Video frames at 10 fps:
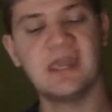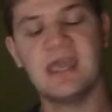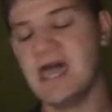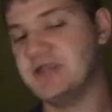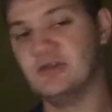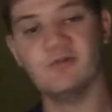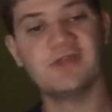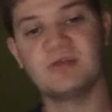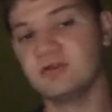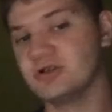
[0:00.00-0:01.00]
I don't
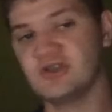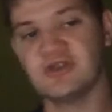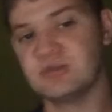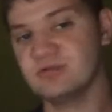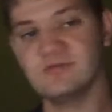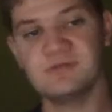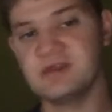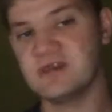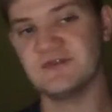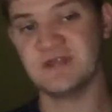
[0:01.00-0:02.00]
think Marshalls is moving
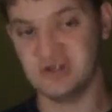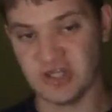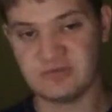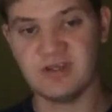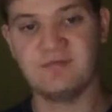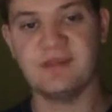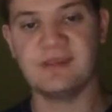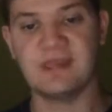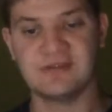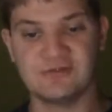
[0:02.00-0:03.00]
because they just renovated
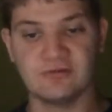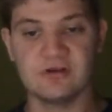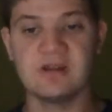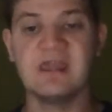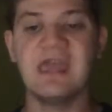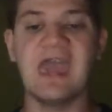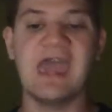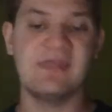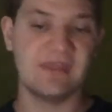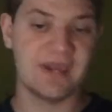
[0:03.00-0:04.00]
that store
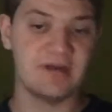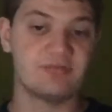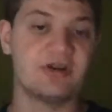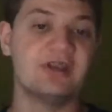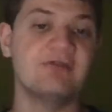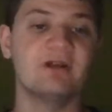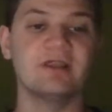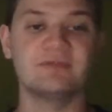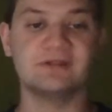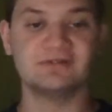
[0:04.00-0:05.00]
and they got a brand new
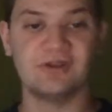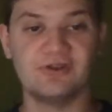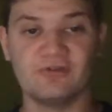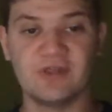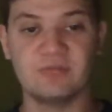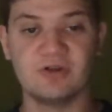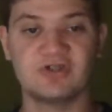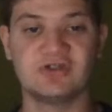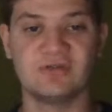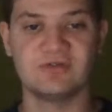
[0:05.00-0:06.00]
elevator. So I don't think
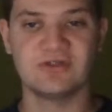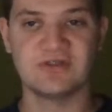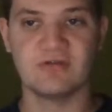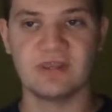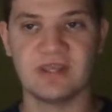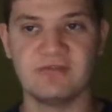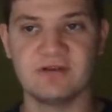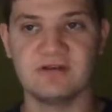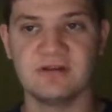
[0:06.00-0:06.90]
Marshalls is going anywhere.